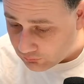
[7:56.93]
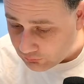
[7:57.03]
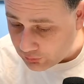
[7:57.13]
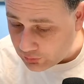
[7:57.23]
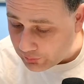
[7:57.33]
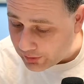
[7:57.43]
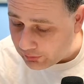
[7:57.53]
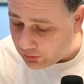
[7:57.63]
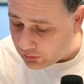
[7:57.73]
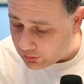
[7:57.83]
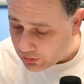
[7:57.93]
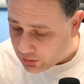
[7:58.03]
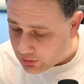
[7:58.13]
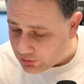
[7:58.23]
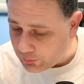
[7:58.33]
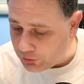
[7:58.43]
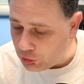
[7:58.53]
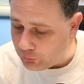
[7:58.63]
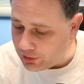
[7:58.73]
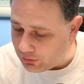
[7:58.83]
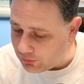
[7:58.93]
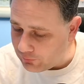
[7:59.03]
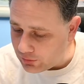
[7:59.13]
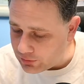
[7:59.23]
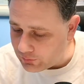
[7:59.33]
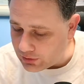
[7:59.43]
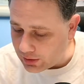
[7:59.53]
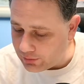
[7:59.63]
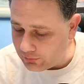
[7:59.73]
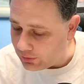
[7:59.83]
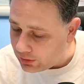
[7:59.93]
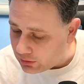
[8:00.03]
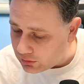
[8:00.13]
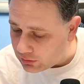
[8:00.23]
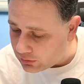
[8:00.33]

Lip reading: Bluetooth pairing, superhuman hearing function, which I don't like,